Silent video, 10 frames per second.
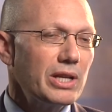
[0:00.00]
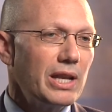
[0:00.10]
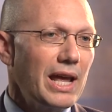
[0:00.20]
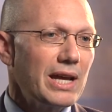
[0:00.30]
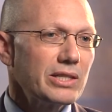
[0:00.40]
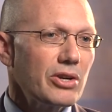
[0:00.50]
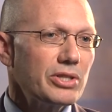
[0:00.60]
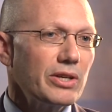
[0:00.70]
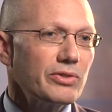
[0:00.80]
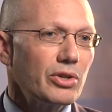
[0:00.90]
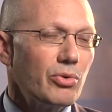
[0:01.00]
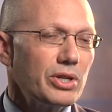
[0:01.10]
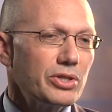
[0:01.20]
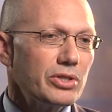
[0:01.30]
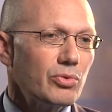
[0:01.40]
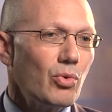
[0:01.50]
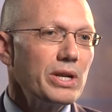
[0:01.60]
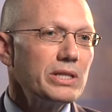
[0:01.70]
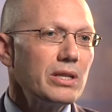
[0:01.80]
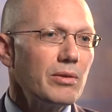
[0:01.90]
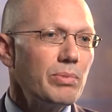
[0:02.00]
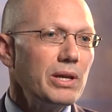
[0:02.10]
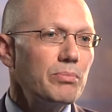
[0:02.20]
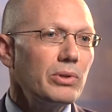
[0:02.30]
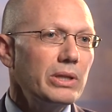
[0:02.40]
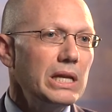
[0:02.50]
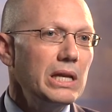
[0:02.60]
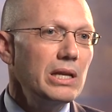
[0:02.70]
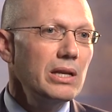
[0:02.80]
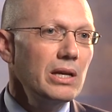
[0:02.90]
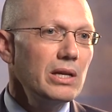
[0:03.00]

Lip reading: and ask ourselves the questions, what is it that people need